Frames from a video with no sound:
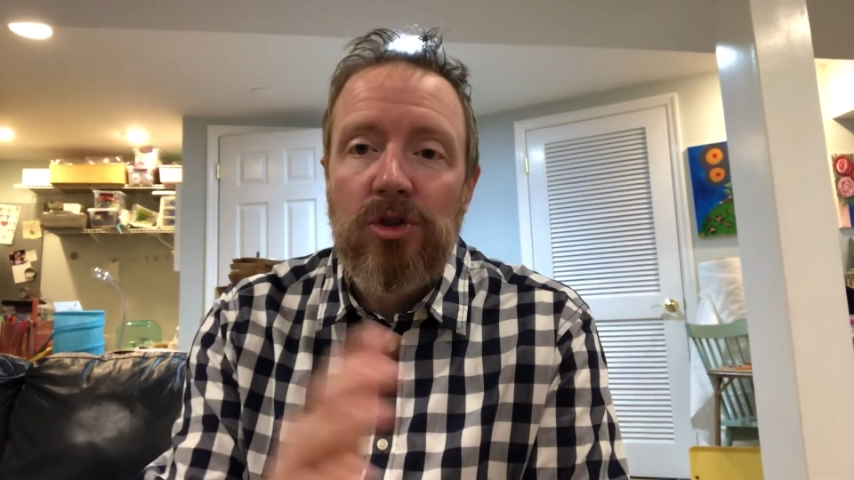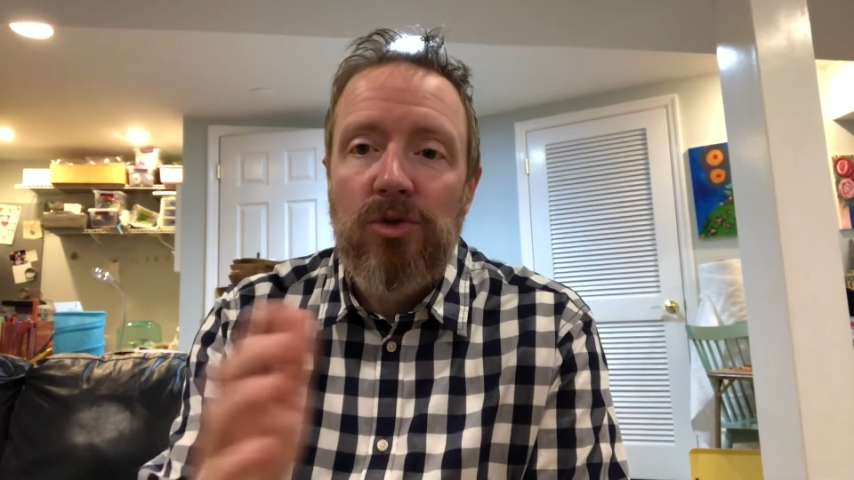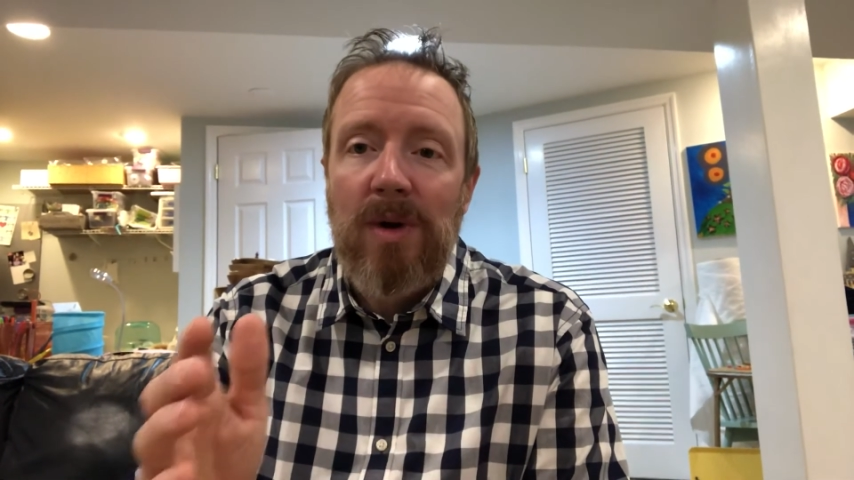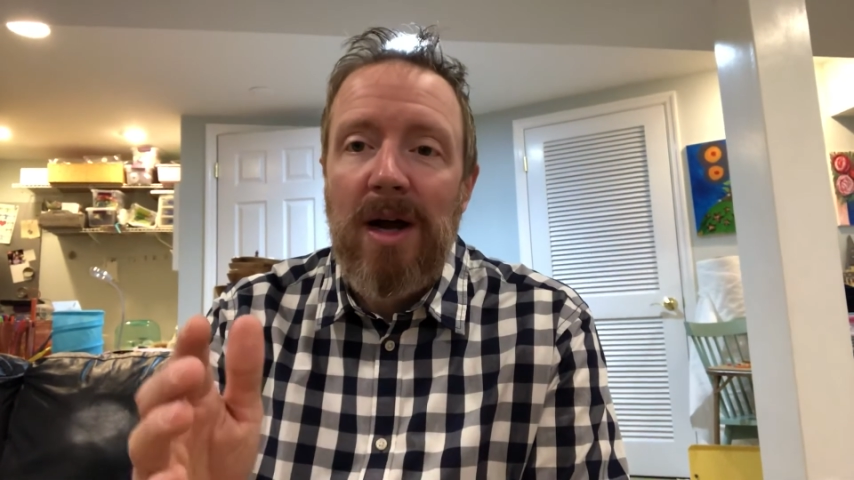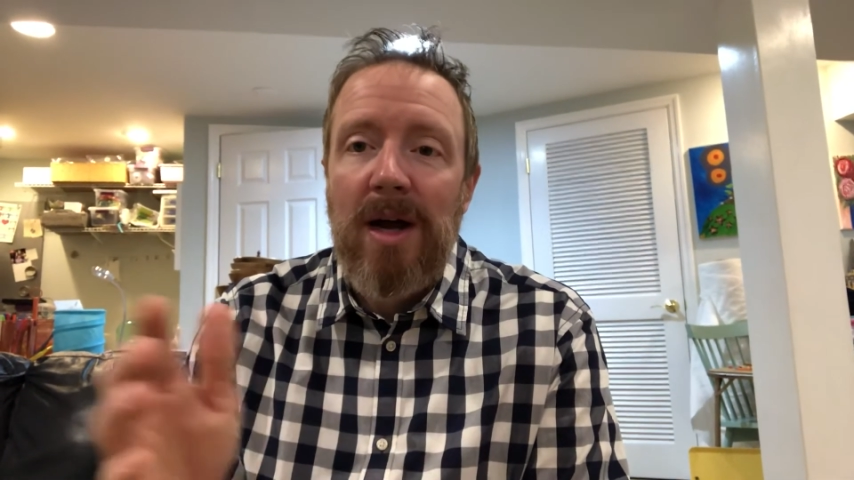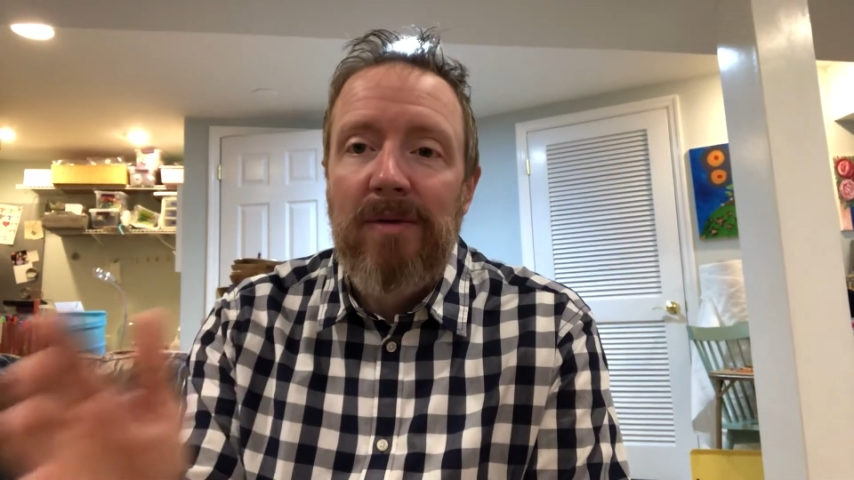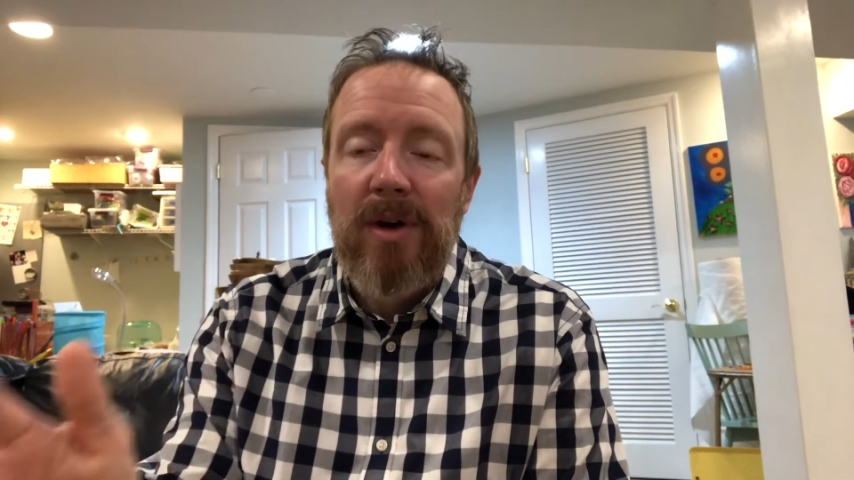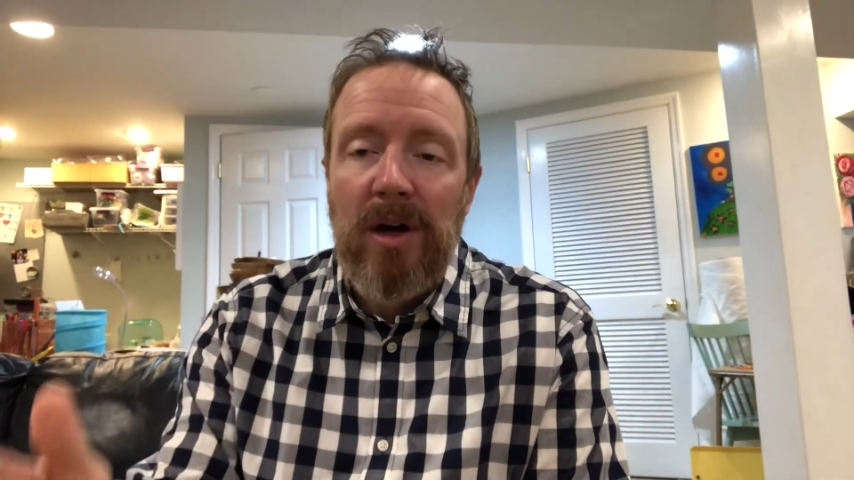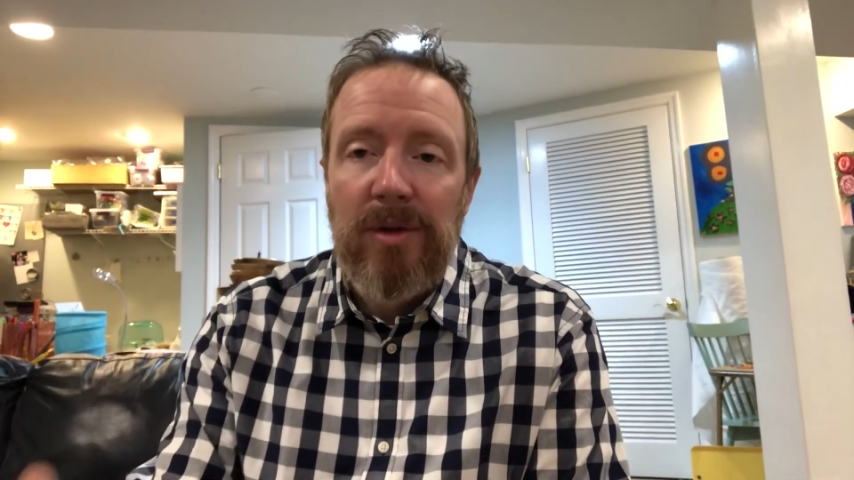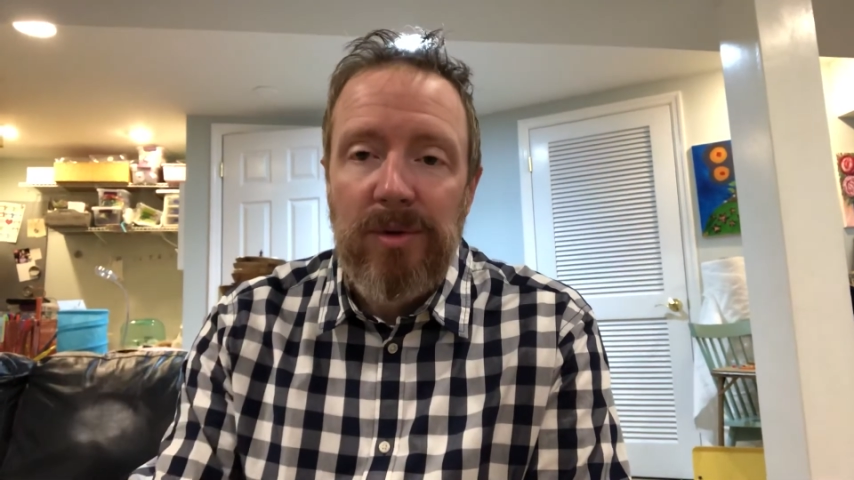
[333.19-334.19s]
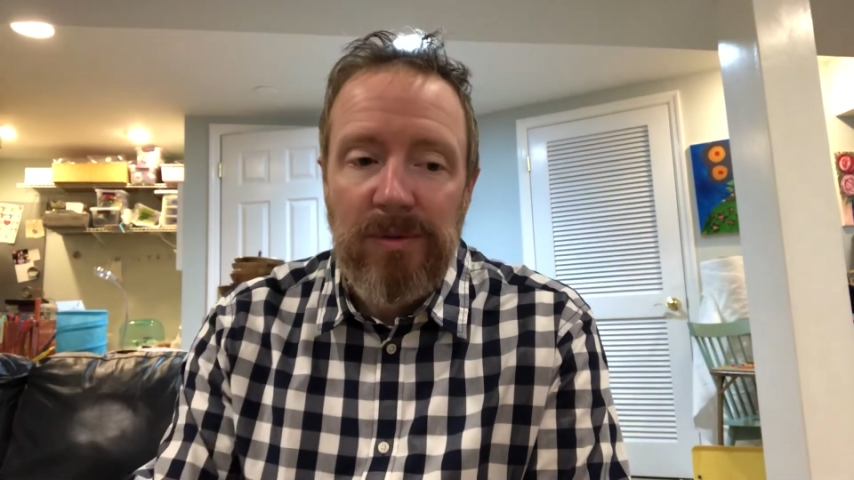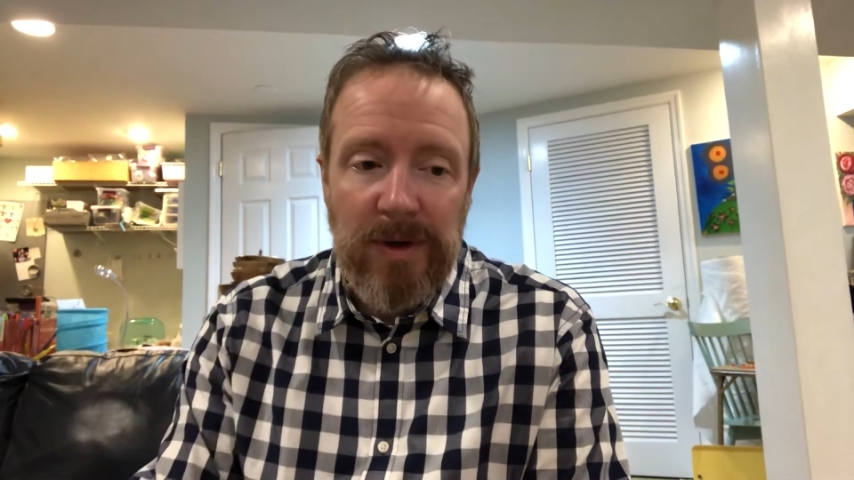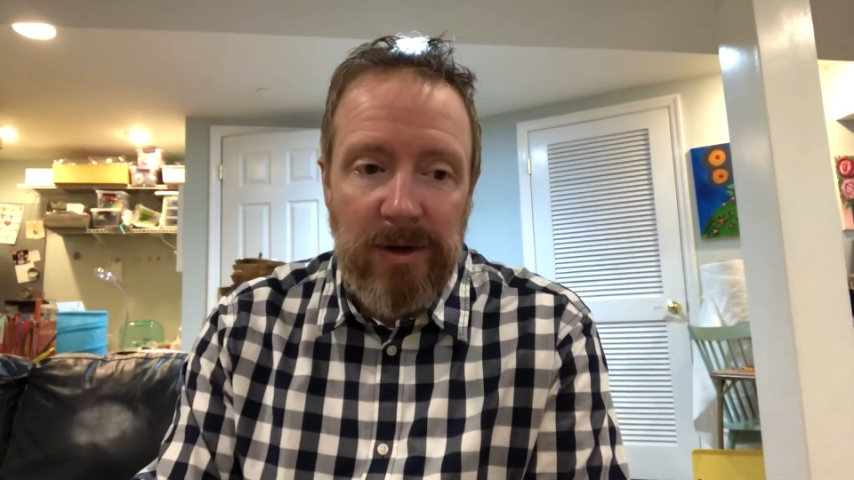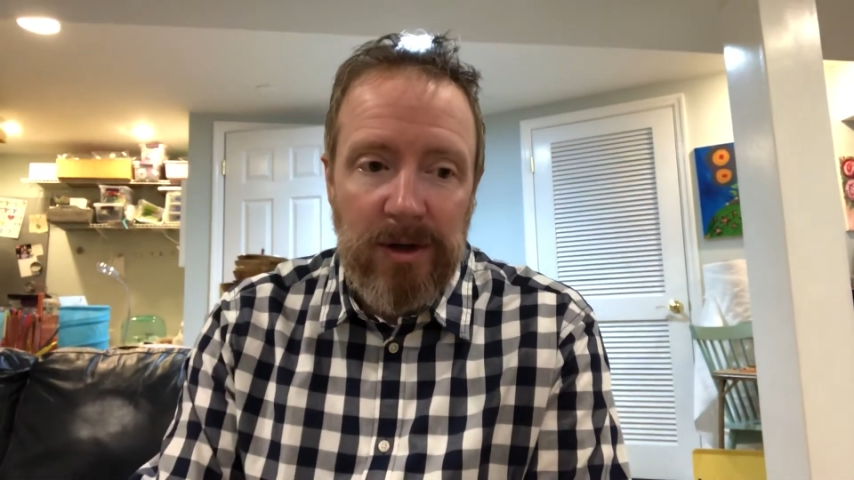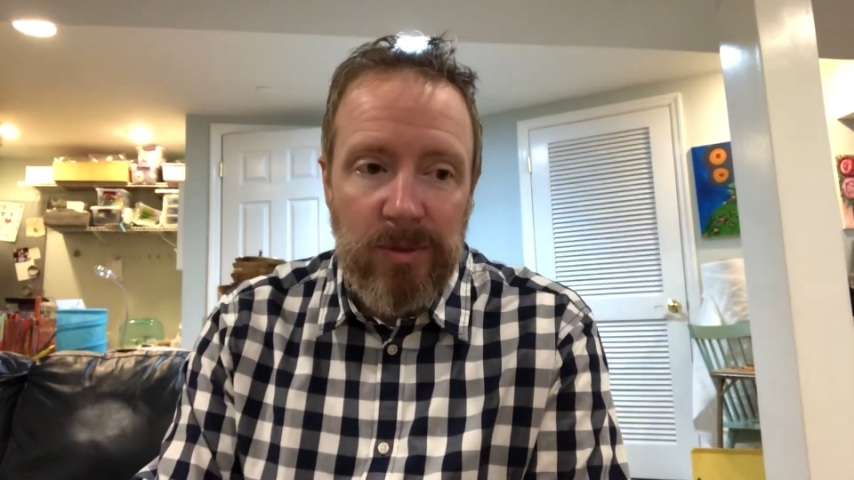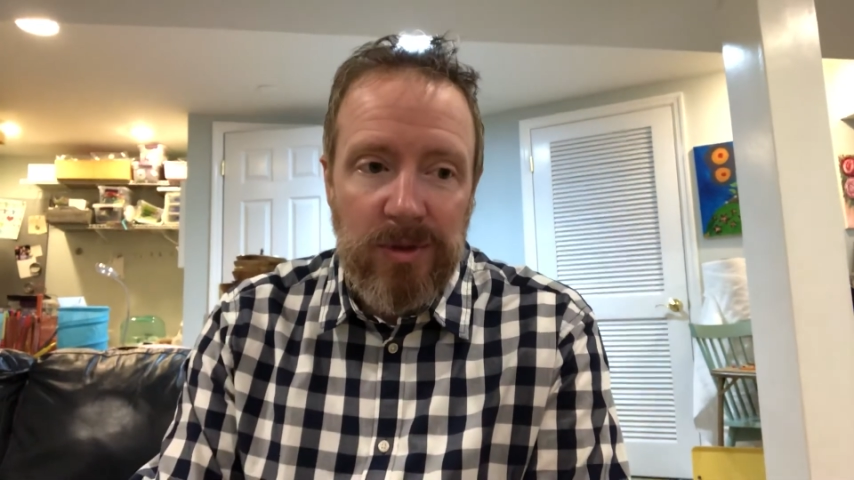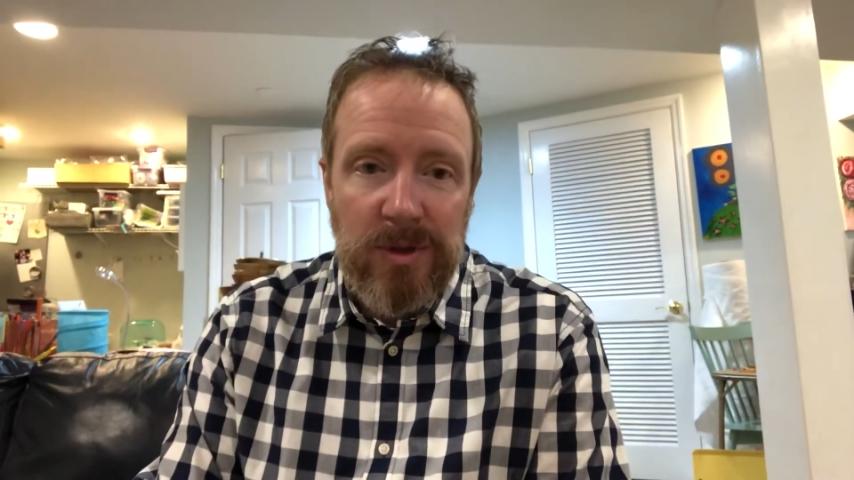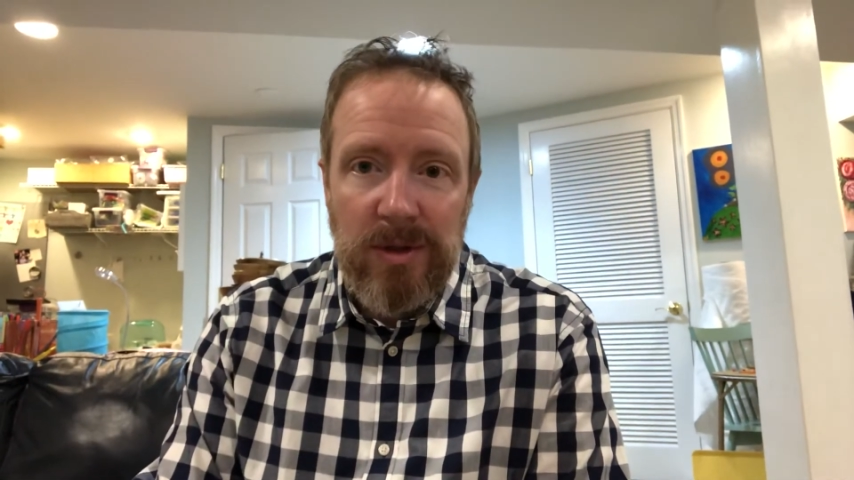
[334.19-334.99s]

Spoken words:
drive other variables,